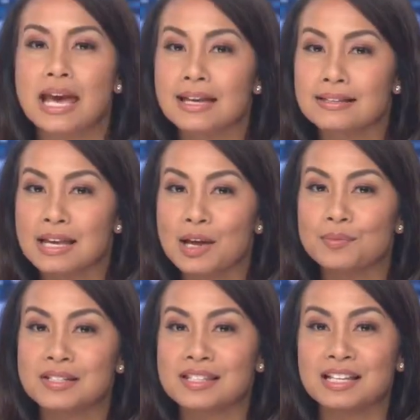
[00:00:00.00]
has
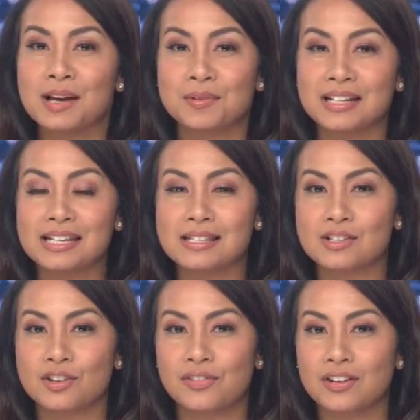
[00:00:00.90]
helped celebrities
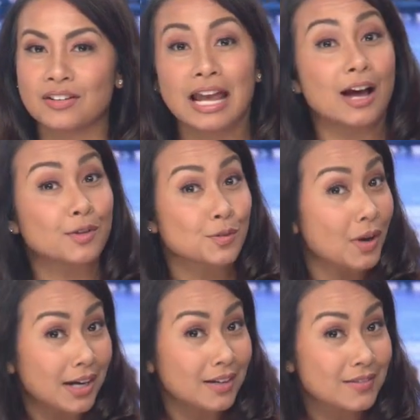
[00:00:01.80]
and your favorite
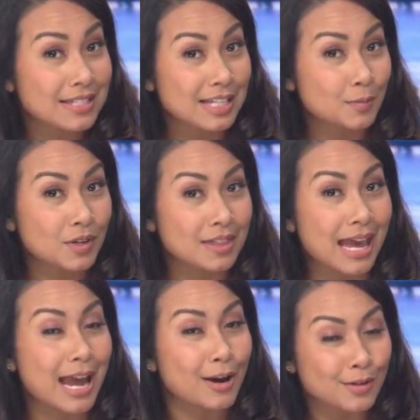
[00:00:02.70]
housewives slim with
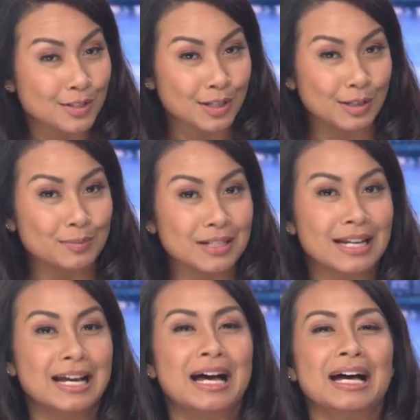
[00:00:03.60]
AirSculpt.
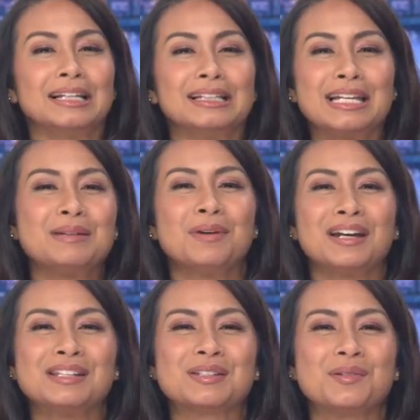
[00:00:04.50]
Elite
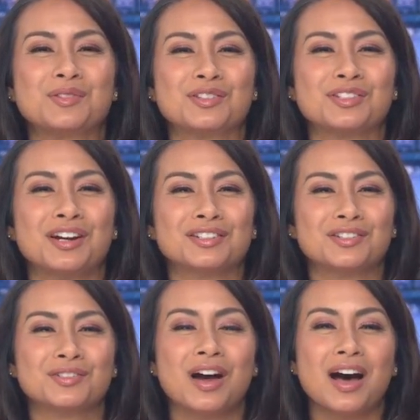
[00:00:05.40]
Body Sculptures
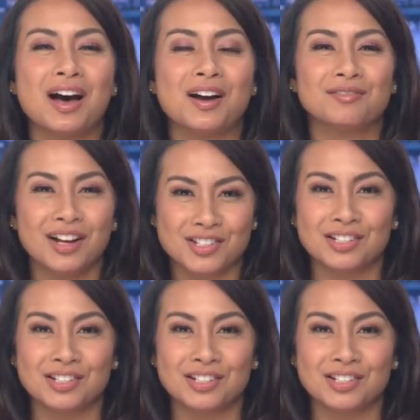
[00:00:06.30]
Doctor Uh, Raja